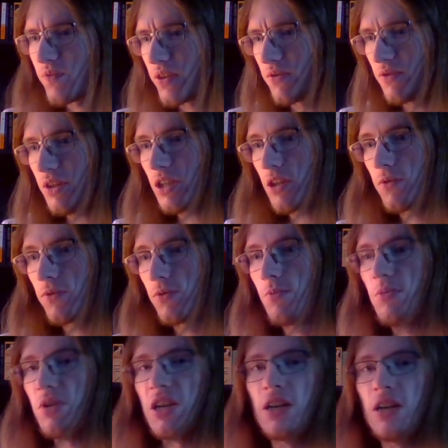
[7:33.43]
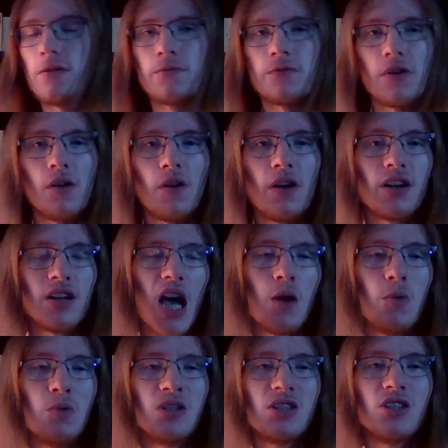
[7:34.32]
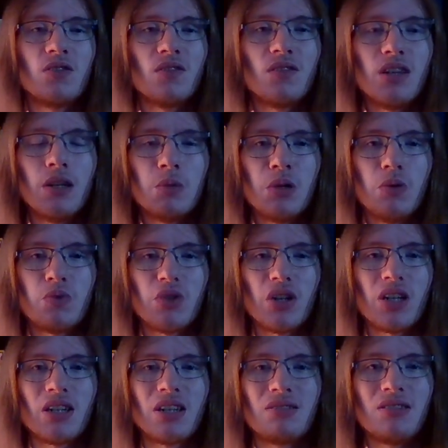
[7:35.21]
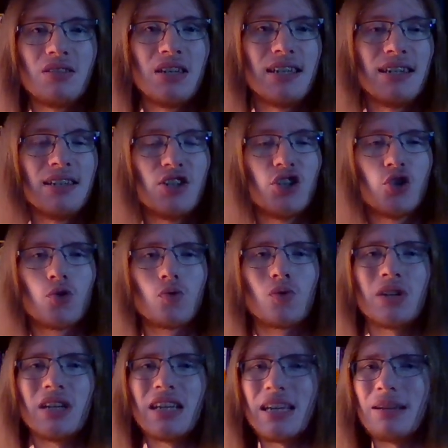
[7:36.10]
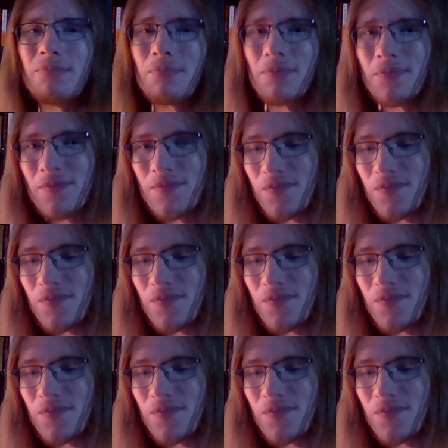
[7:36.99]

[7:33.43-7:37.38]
at least for me, it felt like I was in, it was like a dream,